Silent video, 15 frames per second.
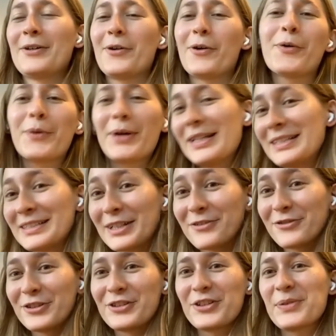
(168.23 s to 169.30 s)
always
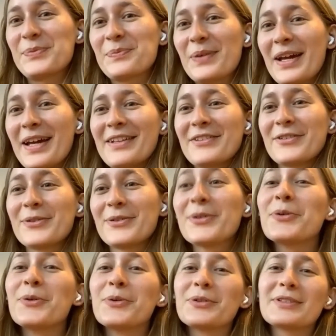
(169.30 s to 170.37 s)
different compared to
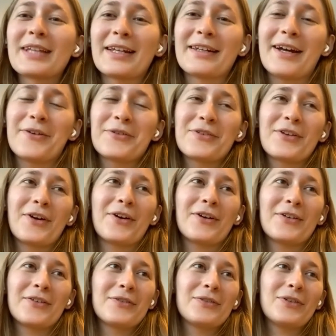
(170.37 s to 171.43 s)
who sent out
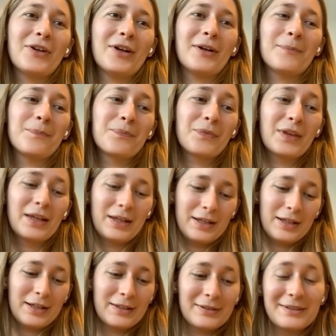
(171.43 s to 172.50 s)
the
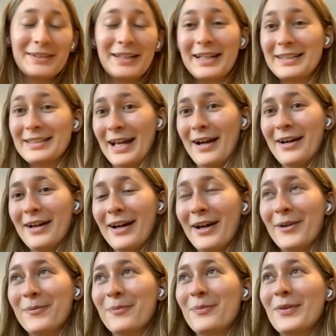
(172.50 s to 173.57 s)

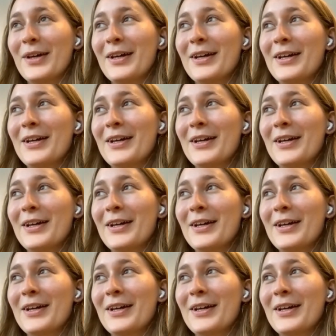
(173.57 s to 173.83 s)
data.